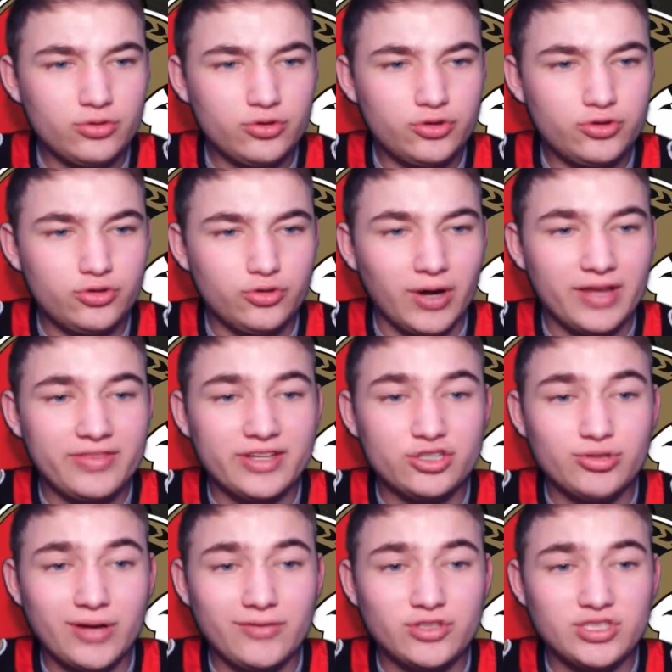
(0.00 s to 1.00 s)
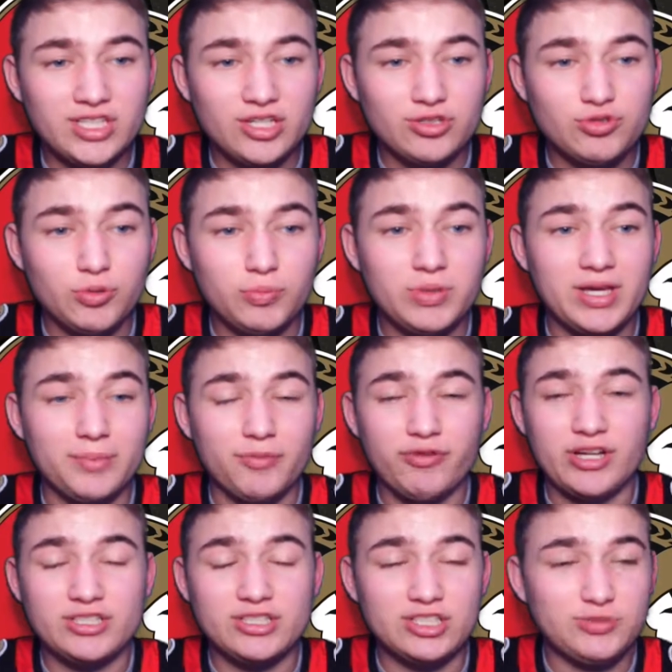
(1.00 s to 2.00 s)
Do I think Trevor Zegras will become a
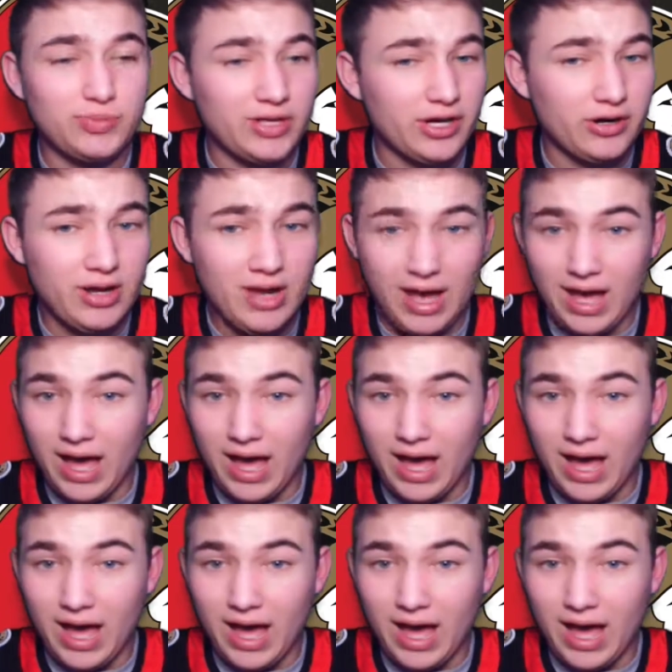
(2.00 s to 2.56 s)
franchise player?